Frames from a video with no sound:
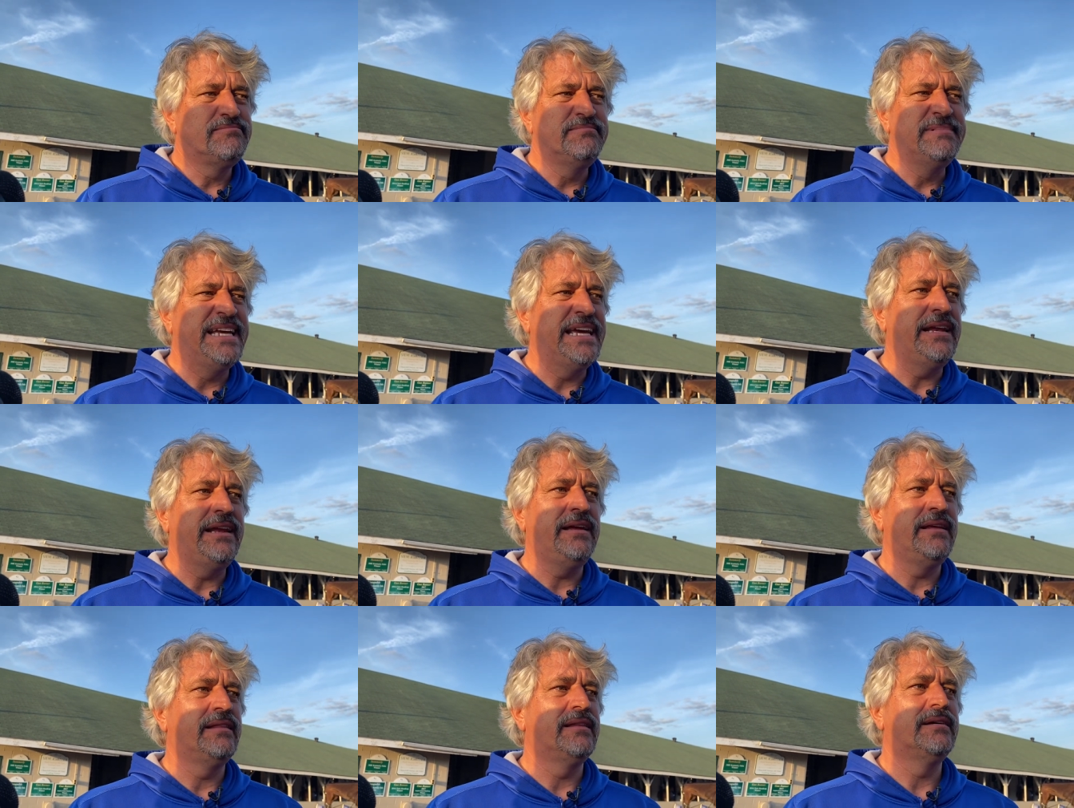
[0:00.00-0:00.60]

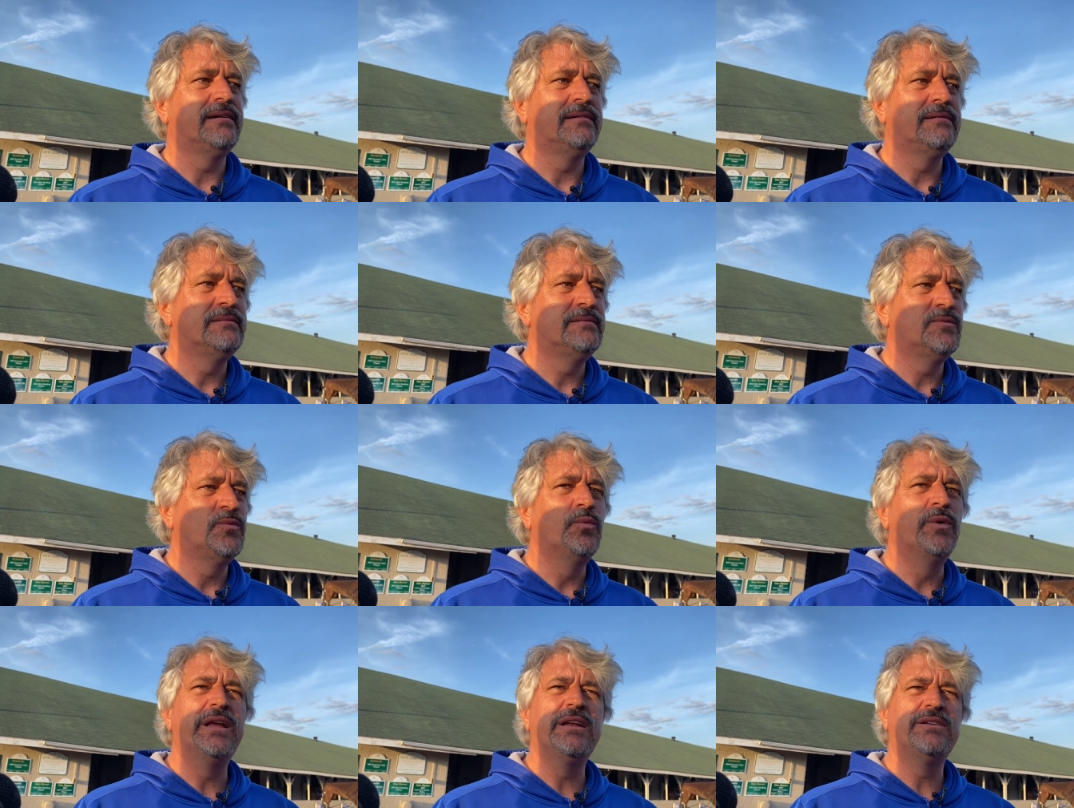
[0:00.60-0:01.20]
getting the
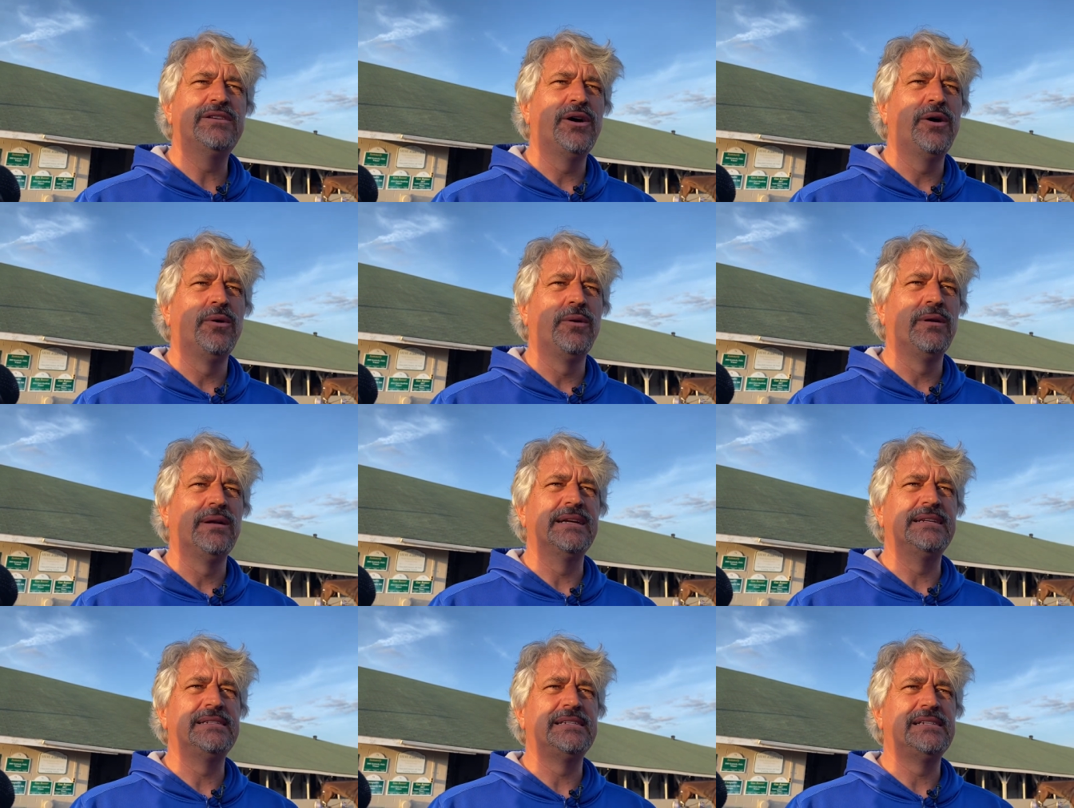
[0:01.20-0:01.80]
win
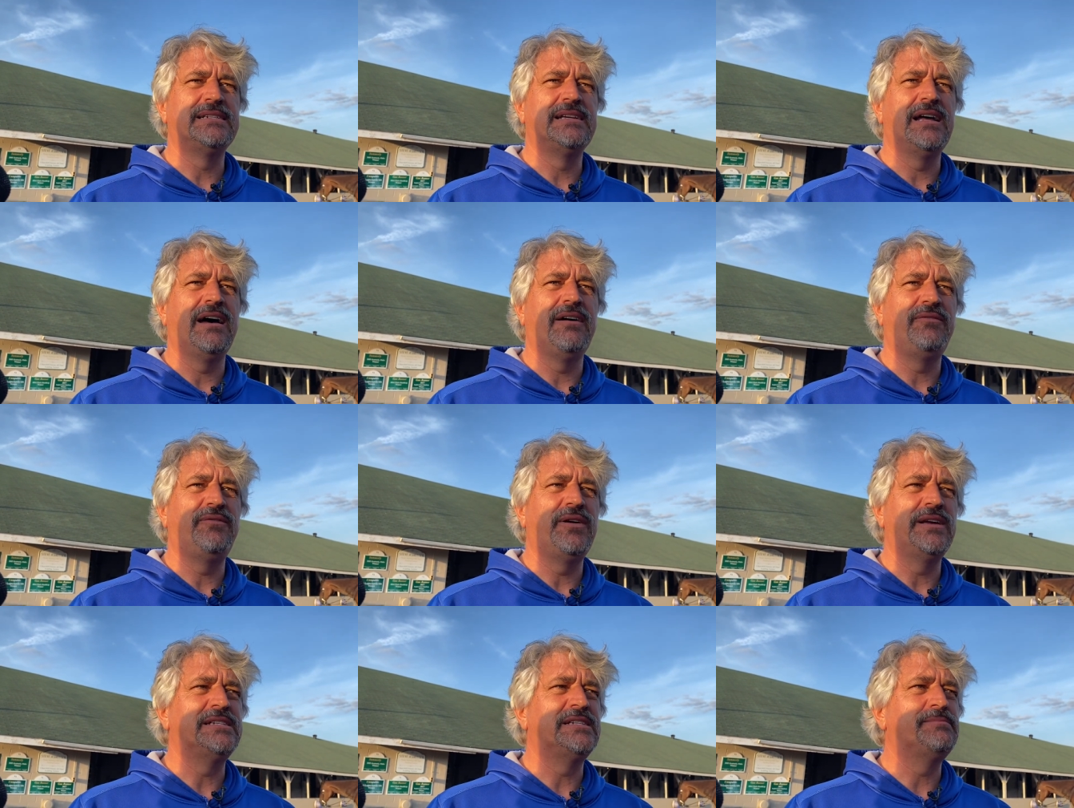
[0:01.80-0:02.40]
total and
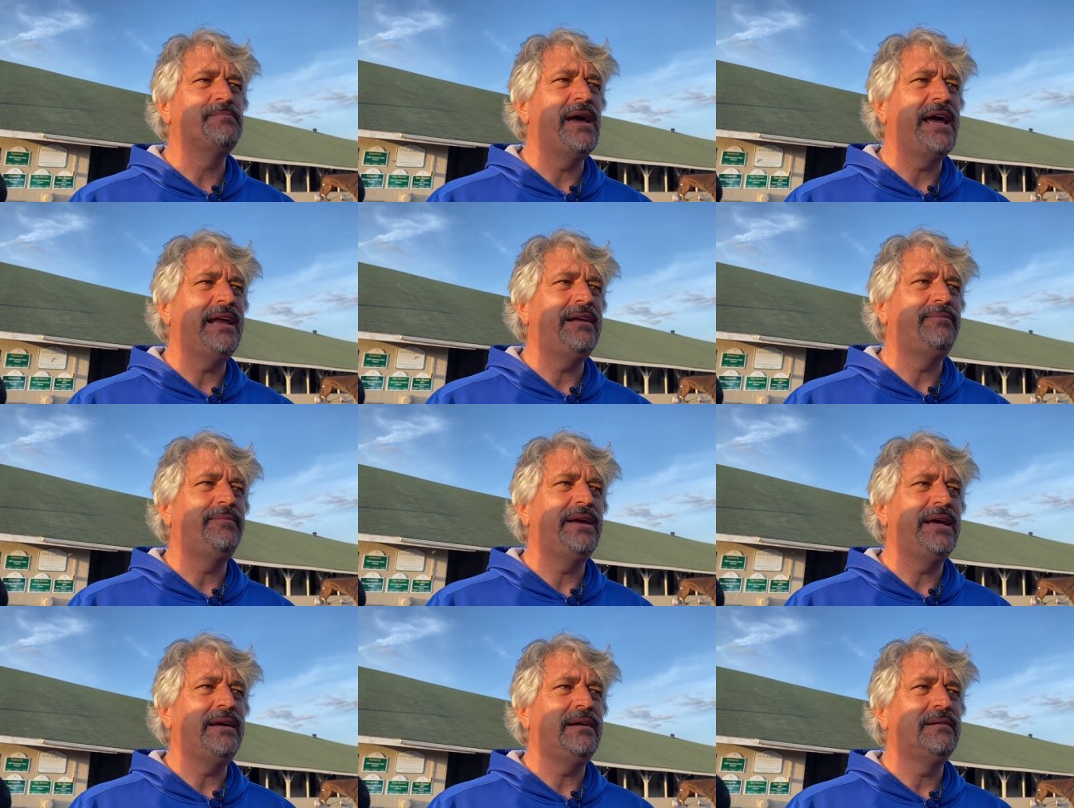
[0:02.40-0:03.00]
stuff has made
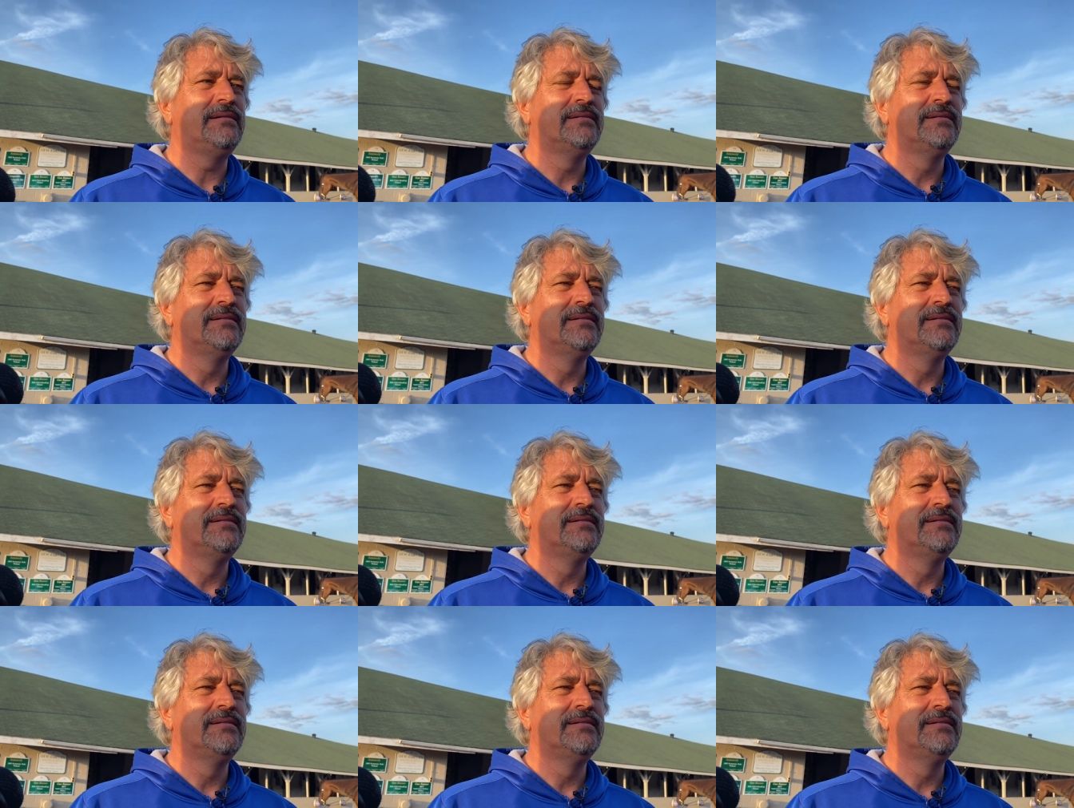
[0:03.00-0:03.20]
me